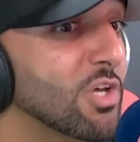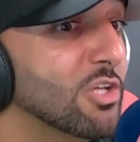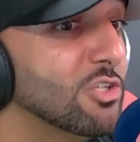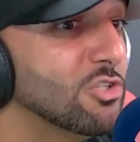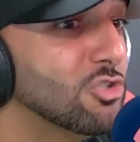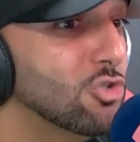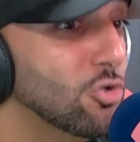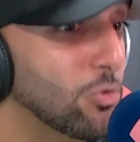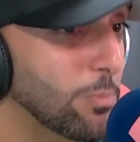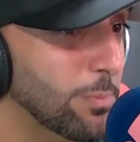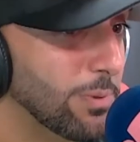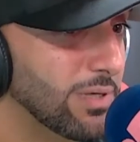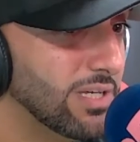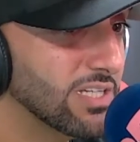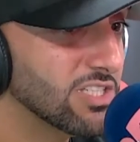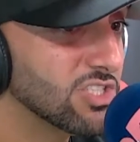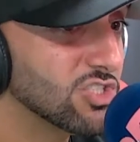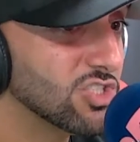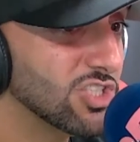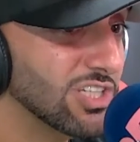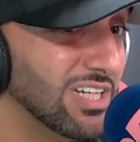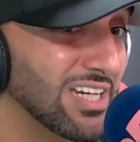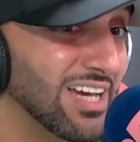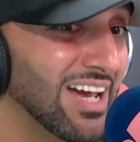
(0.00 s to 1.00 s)
to
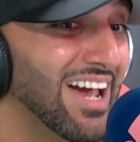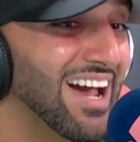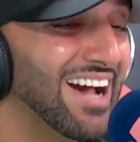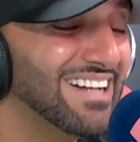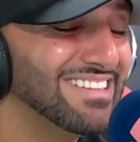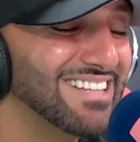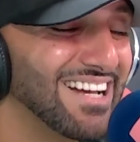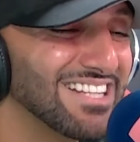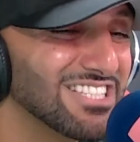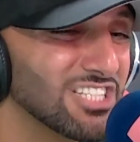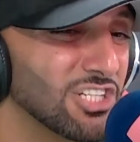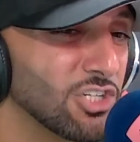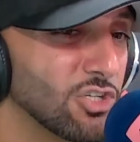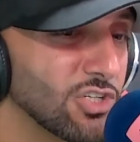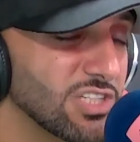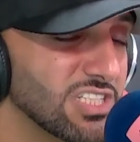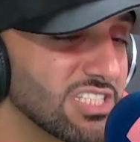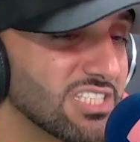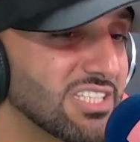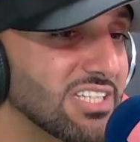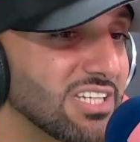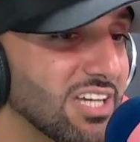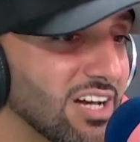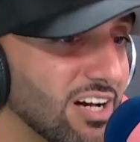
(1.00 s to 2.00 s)
PSG, and that's
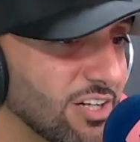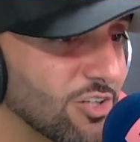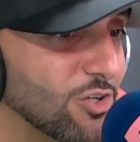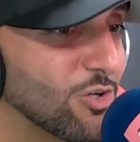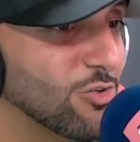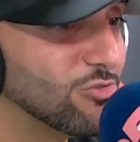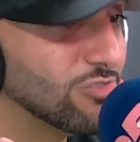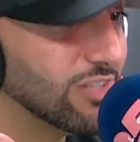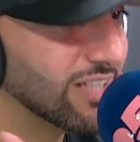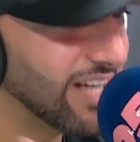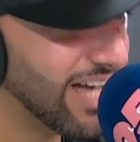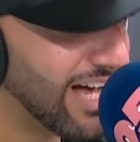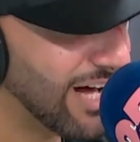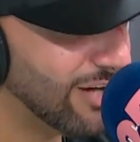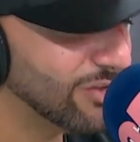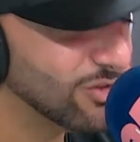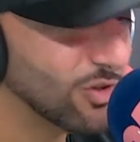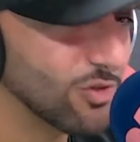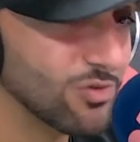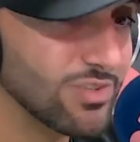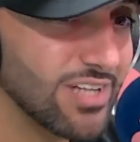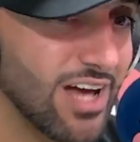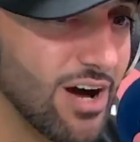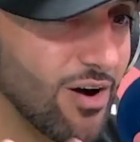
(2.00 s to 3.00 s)
Cristiano
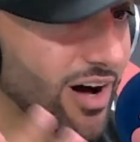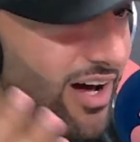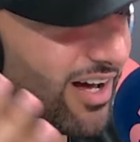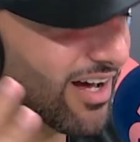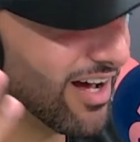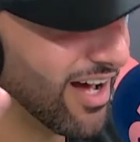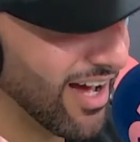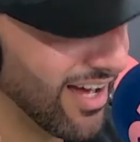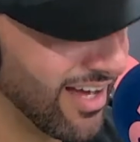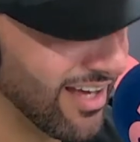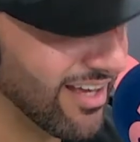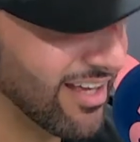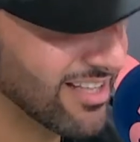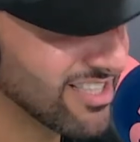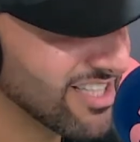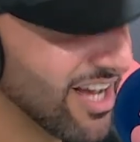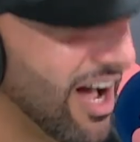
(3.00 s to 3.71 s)
Ronaldo. Now, it's